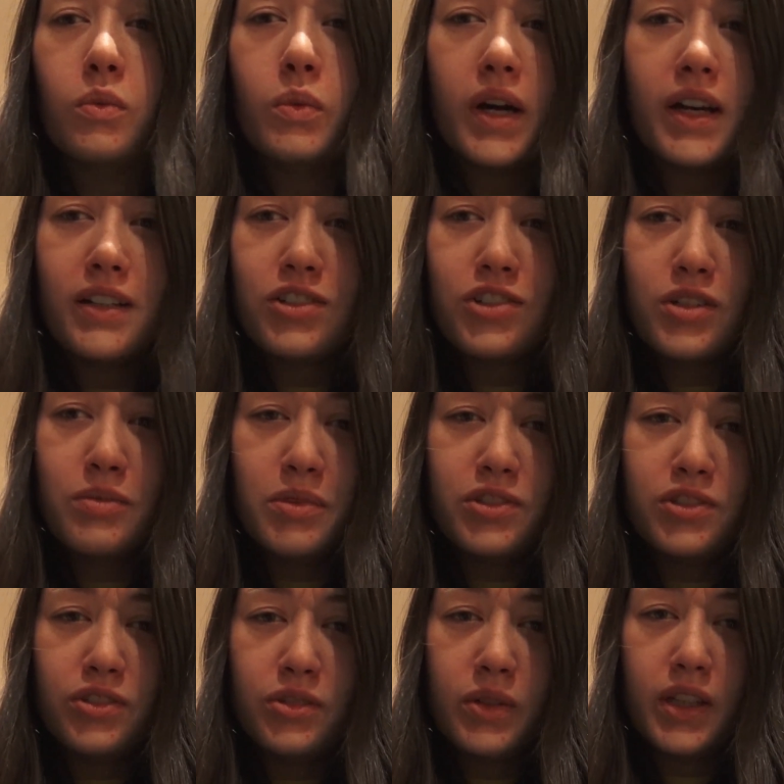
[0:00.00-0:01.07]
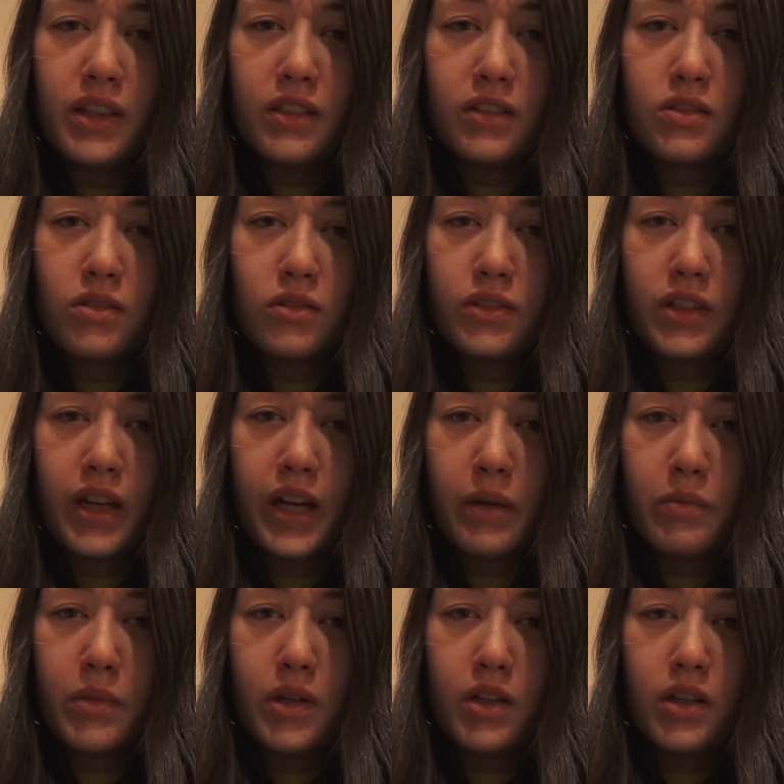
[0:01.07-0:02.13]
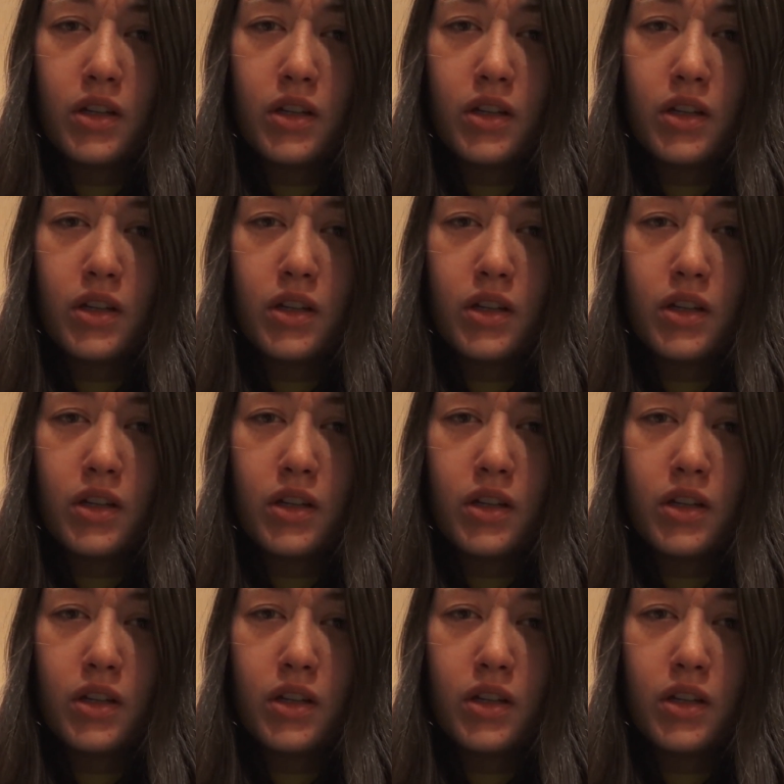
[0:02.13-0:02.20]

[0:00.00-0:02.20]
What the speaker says: What has she been doing this whole time?